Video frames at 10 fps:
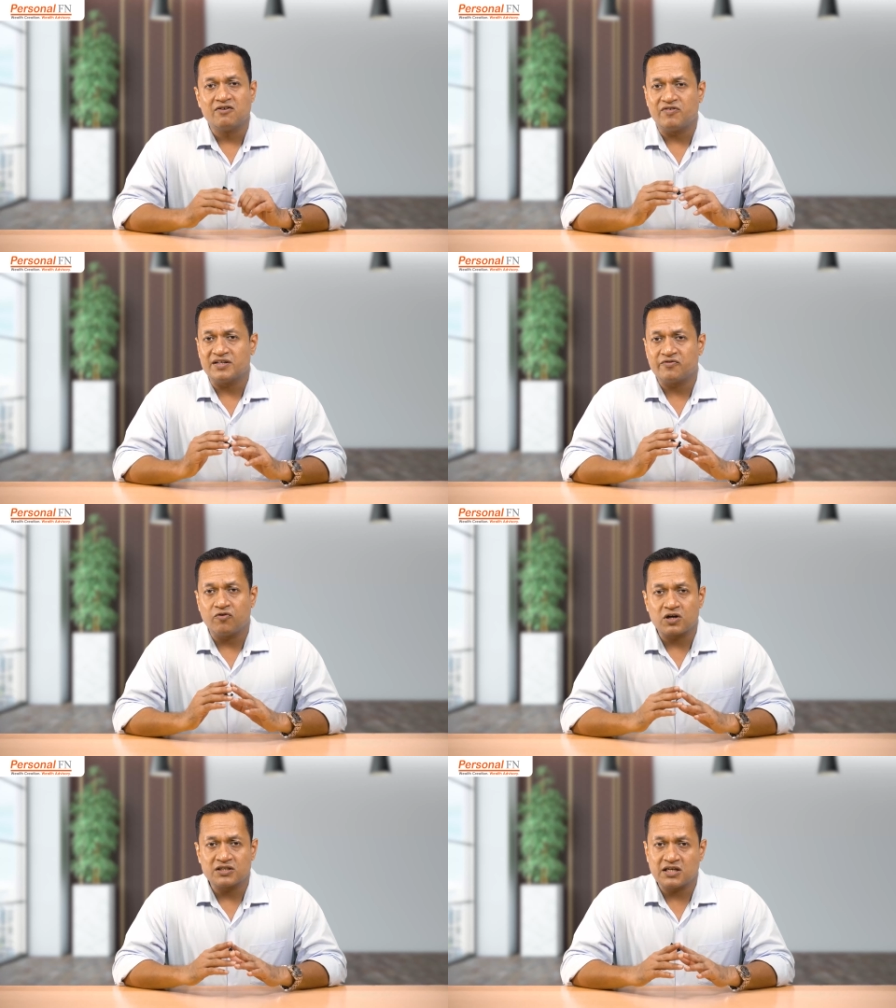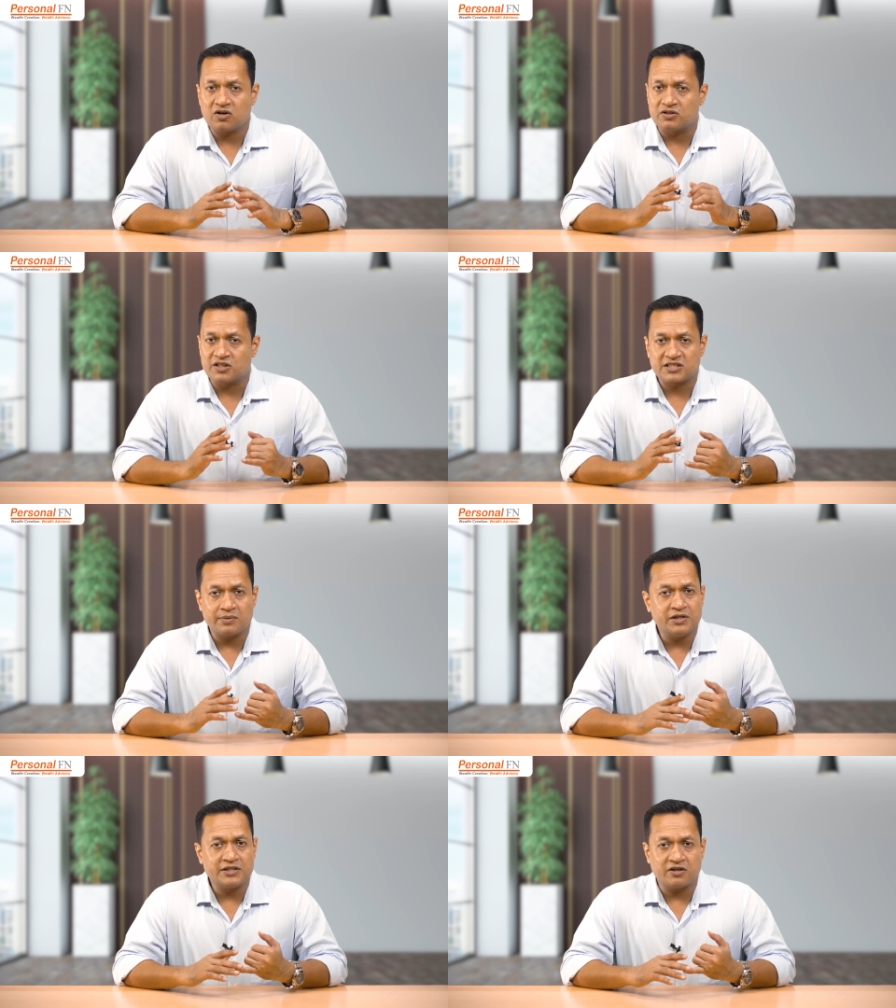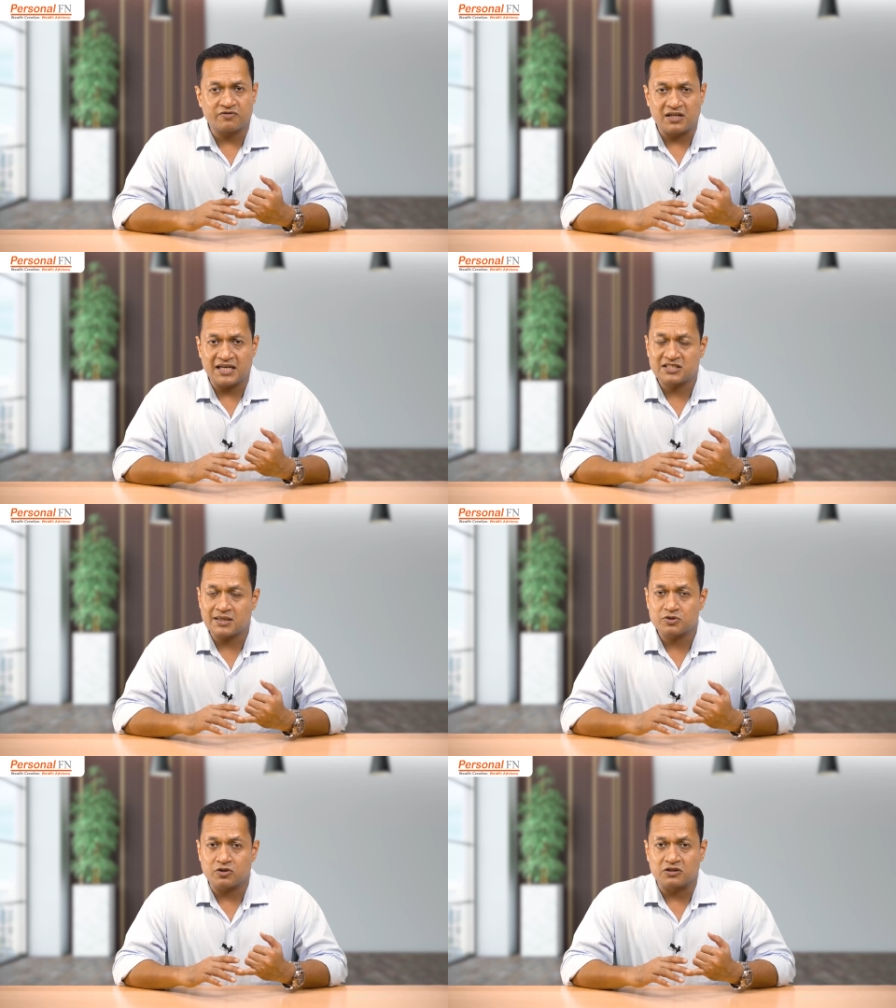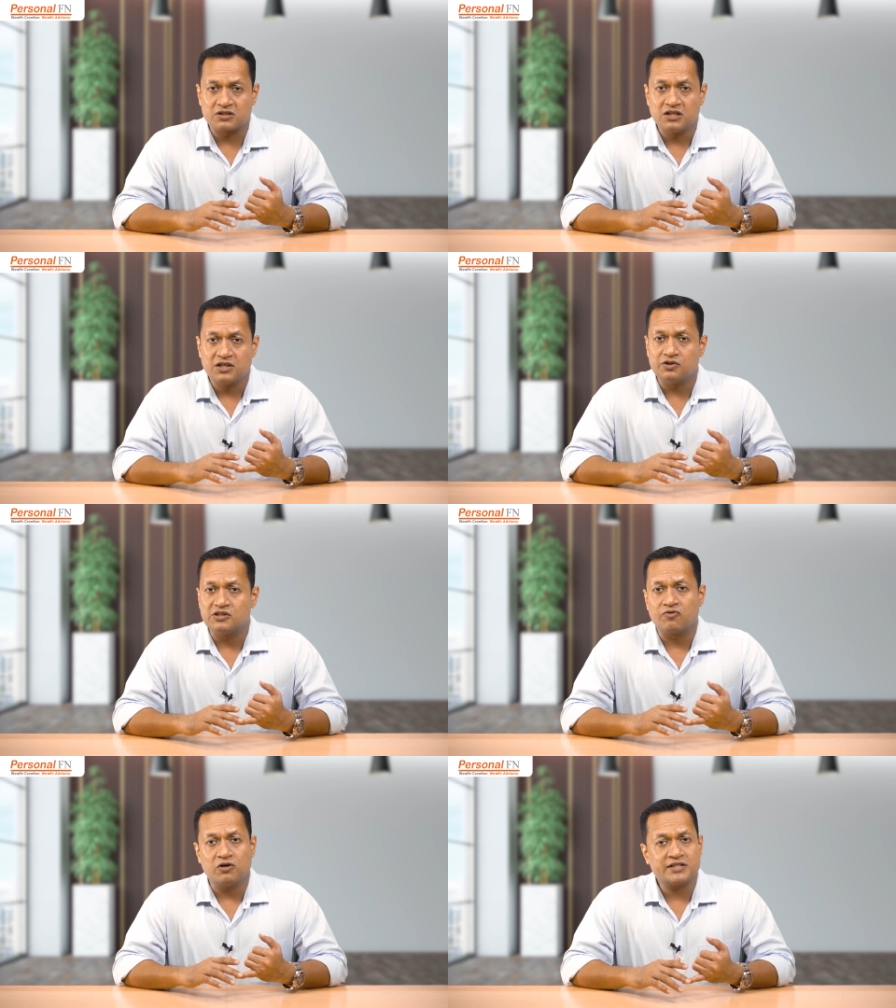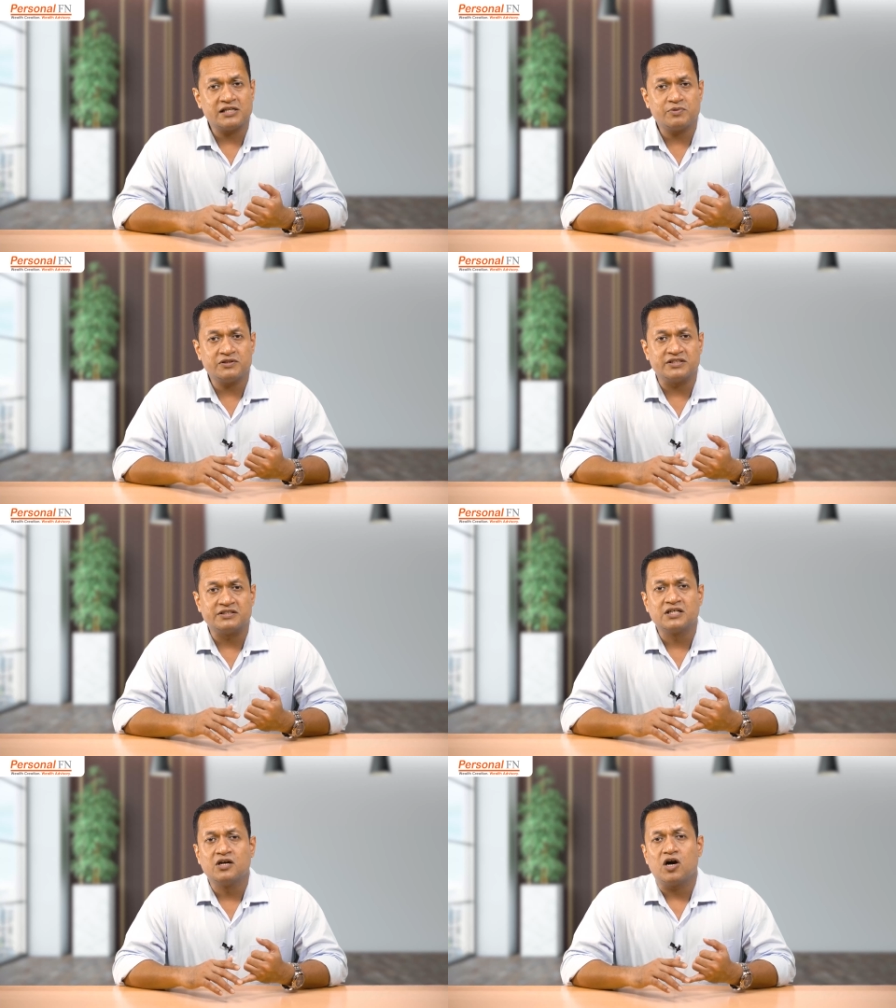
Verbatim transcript: whether focusing on the stability of the large cap stocks during volatile periods